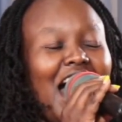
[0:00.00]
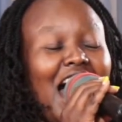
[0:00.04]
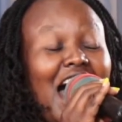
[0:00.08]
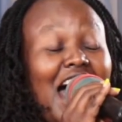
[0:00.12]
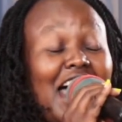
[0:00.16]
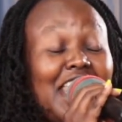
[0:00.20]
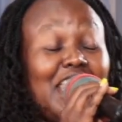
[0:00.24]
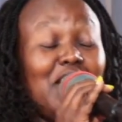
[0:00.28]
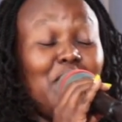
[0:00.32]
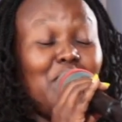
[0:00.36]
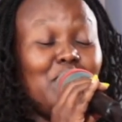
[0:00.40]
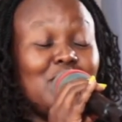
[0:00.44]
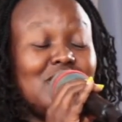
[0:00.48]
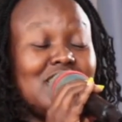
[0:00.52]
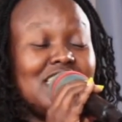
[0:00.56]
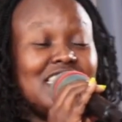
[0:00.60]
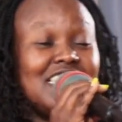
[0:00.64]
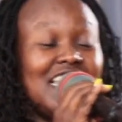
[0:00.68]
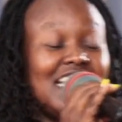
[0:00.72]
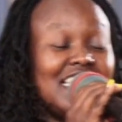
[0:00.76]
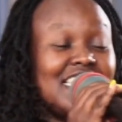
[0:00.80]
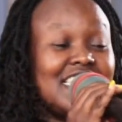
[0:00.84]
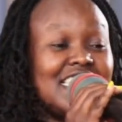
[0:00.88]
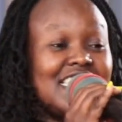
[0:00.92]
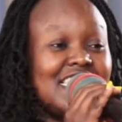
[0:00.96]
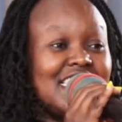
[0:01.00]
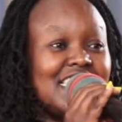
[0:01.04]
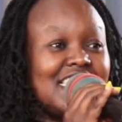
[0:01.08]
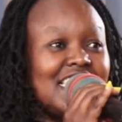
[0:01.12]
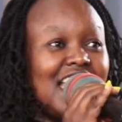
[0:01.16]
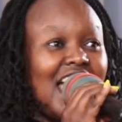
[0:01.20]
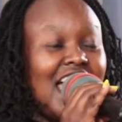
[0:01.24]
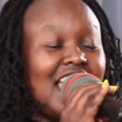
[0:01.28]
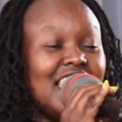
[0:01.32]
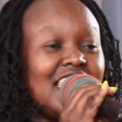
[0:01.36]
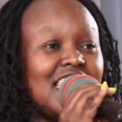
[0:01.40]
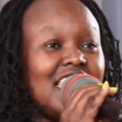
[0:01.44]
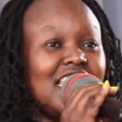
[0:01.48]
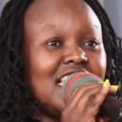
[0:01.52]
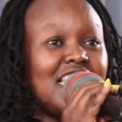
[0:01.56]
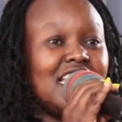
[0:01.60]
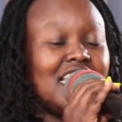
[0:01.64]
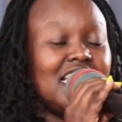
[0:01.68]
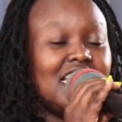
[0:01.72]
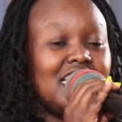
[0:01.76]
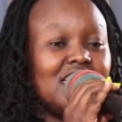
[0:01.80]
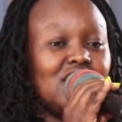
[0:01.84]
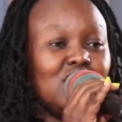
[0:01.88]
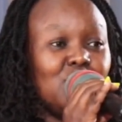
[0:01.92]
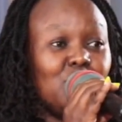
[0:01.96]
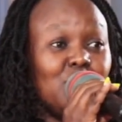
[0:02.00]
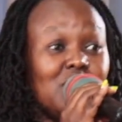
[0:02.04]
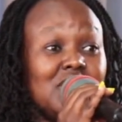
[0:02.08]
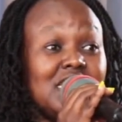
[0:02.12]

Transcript: Anna was just, I think she was